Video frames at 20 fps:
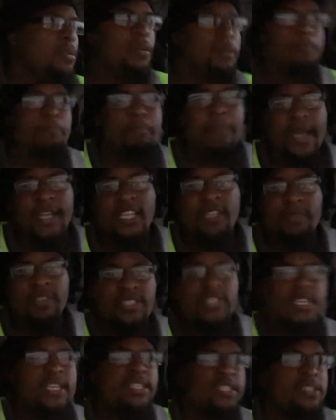Make the
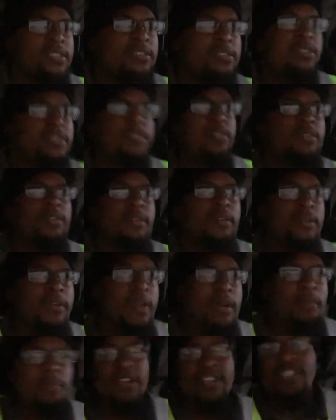decisions.
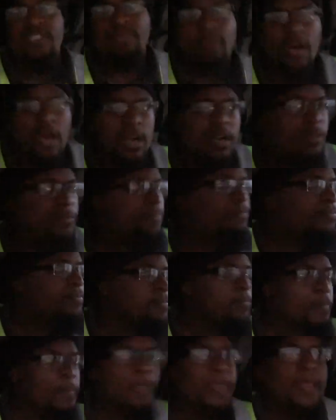Be smart.
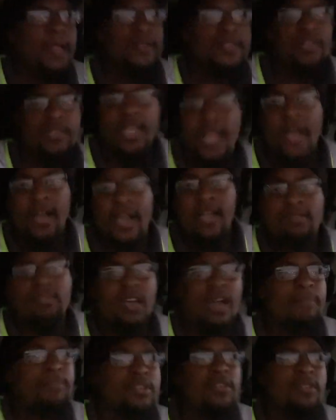So now guess what
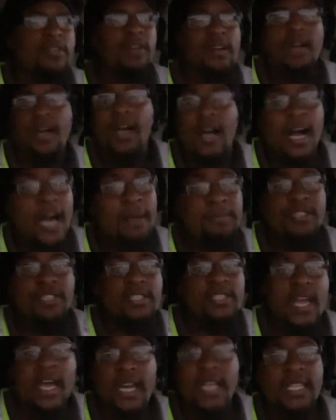I'm doing? I'm just
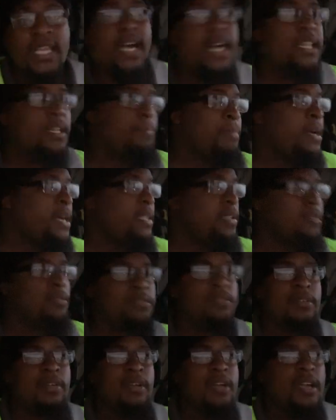stacking hella money.
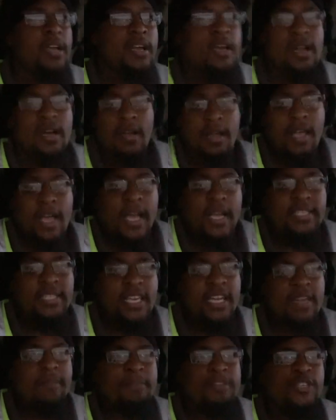Like I
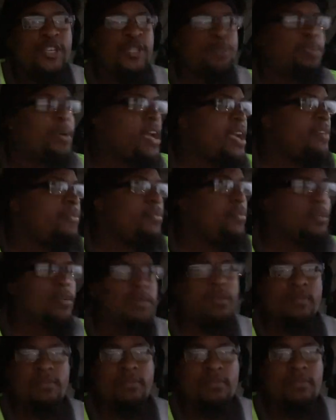said, my shit's paid for.
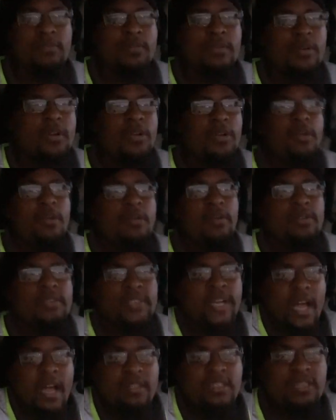
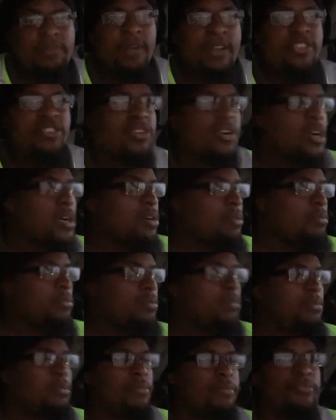Tied to my truck
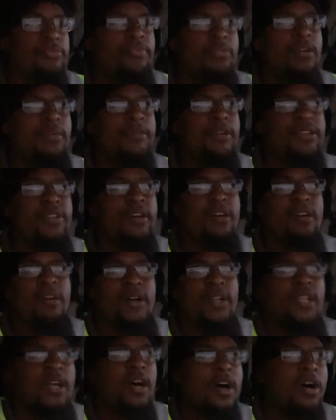from, a
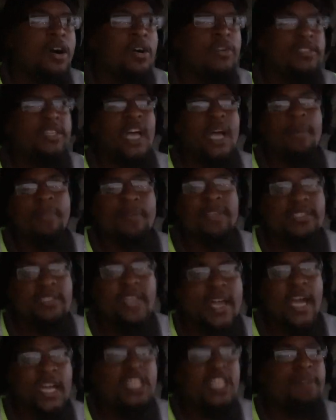long time of me
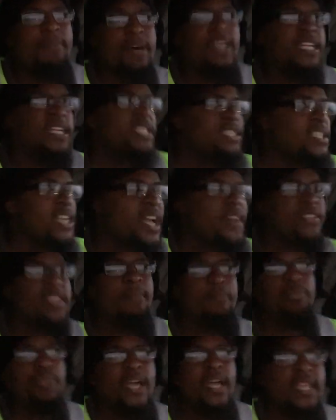stacking up money and saving and
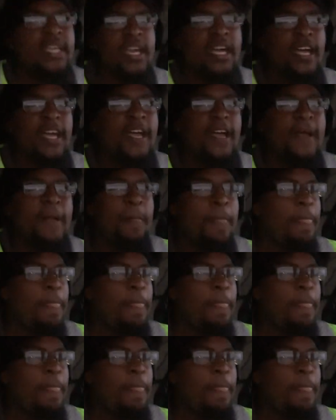planning ahead.